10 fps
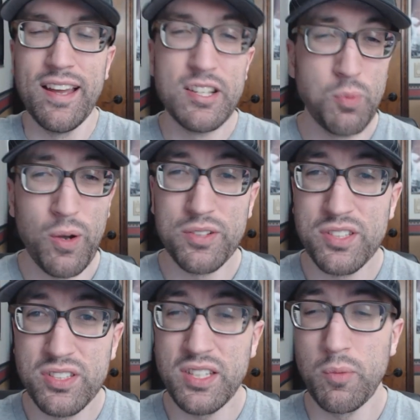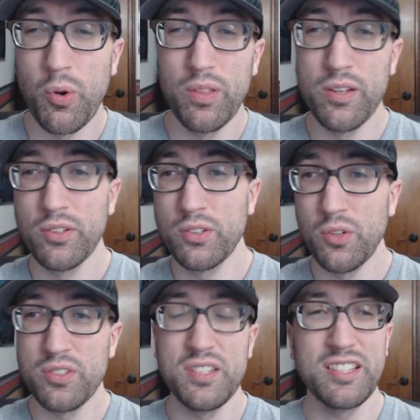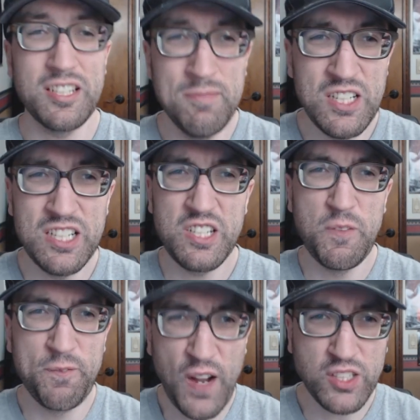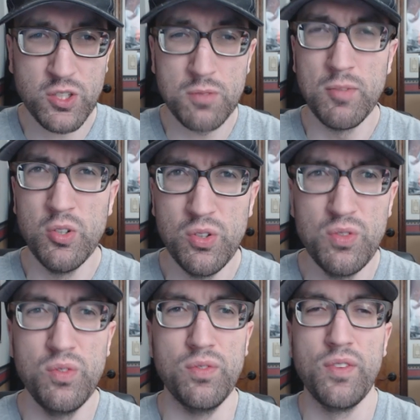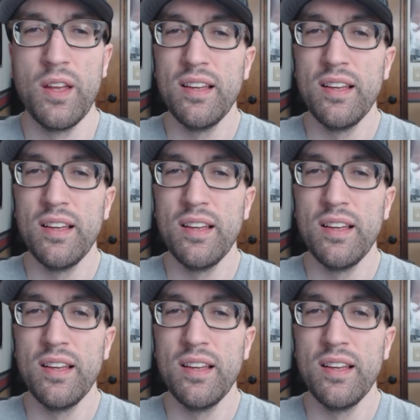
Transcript: as well as a scene where a little girl says, "Come on, you fucker, move!"